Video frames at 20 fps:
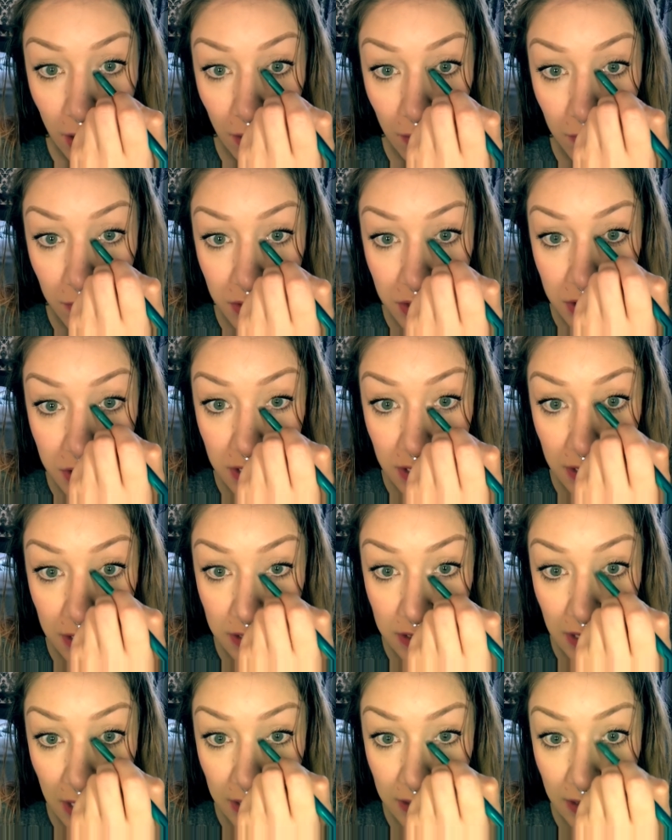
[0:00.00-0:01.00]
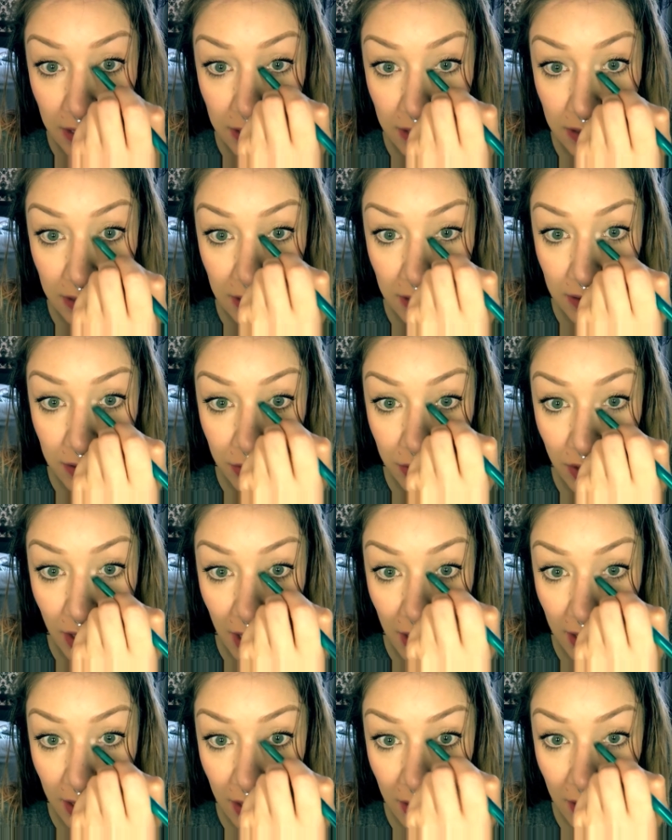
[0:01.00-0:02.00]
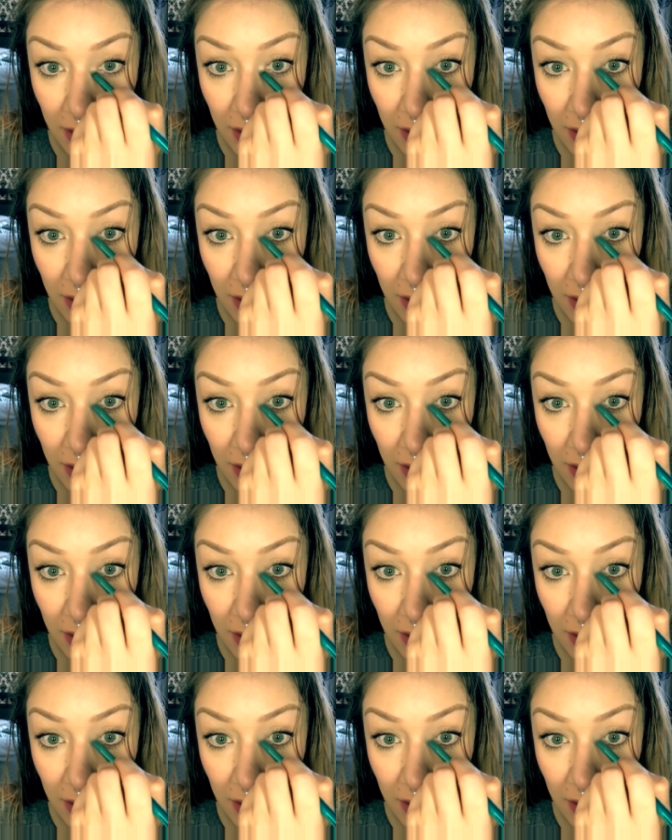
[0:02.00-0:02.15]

And we're just gonna dot that on the inner eye.